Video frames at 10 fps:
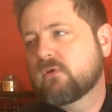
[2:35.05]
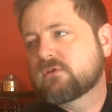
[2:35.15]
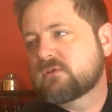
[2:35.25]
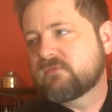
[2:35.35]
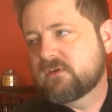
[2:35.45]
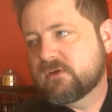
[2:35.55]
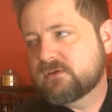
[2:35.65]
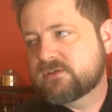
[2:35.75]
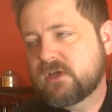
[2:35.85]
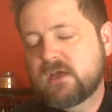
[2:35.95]
oils and
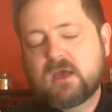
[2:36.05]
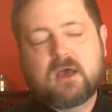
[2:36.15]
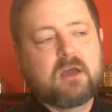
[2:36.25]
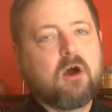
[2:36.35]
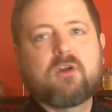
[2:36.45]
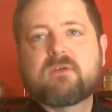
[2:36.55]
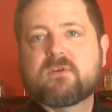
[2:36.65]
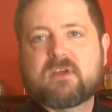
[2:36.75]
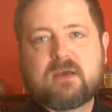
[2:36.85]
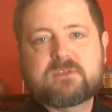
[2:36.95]
vinegars, uh, all
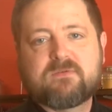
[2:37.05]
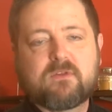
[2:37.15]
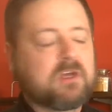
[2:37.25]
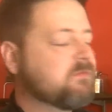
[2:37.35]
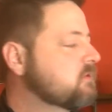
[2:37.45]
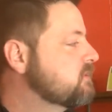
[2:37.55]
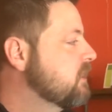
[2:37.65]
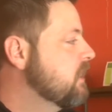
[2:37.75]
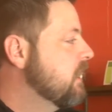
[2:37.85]
different types of flavors.